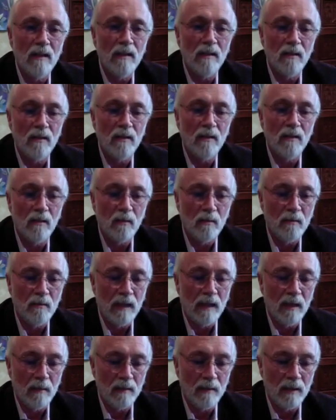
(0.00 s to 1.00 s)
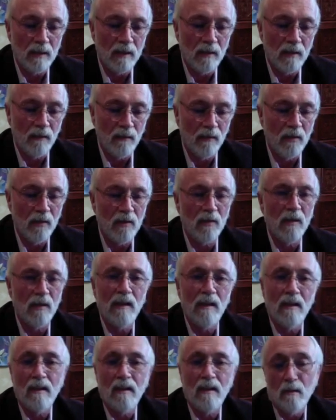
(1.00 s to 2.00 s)
make up the difference?
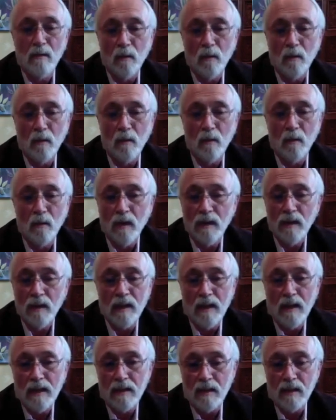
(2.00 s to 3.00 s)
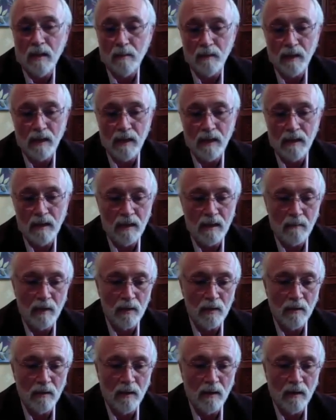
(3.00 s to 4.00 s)
One concept that I think
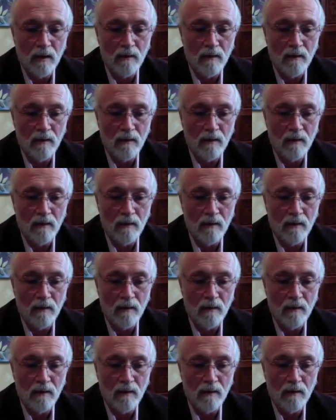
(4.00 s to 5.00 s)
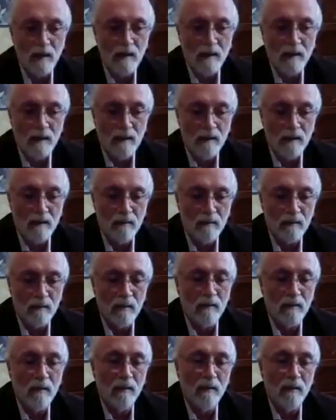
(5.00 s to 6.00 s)
bears a lot of